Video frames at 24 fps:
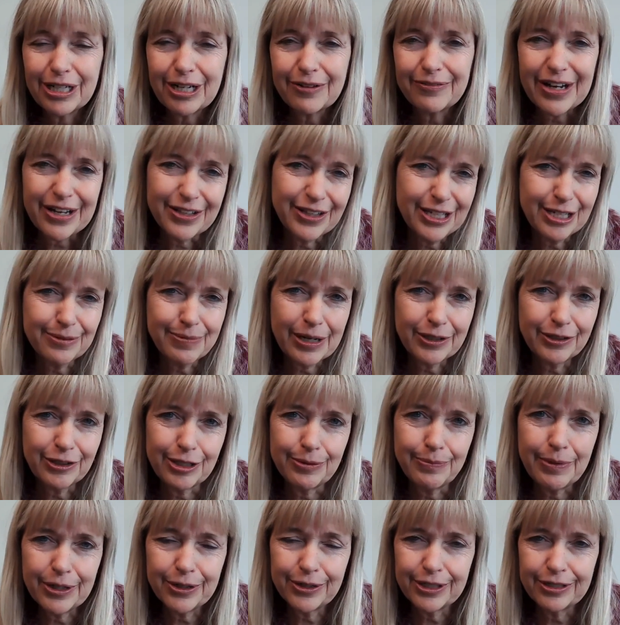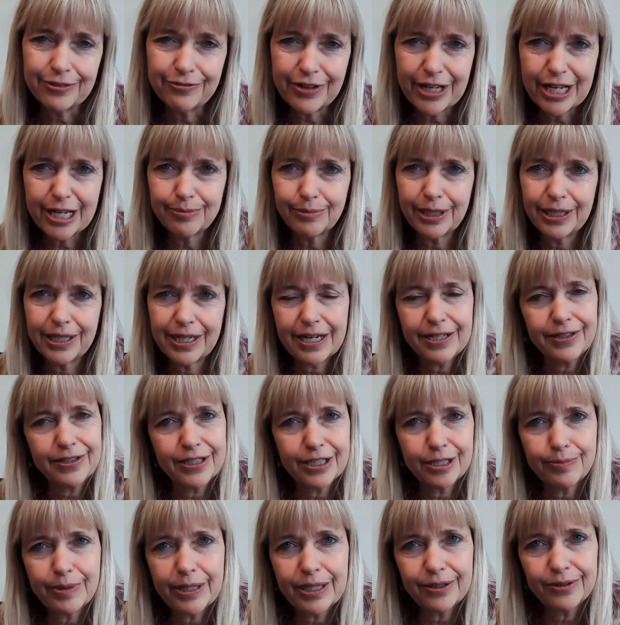if I think about the American family and I
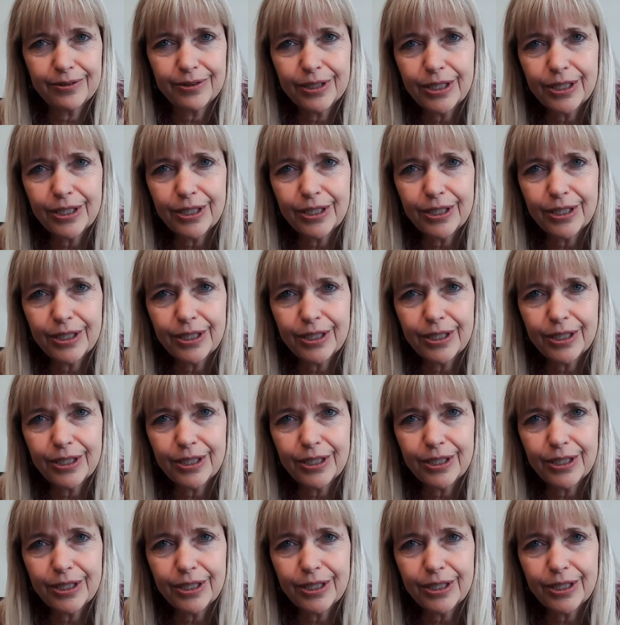think about,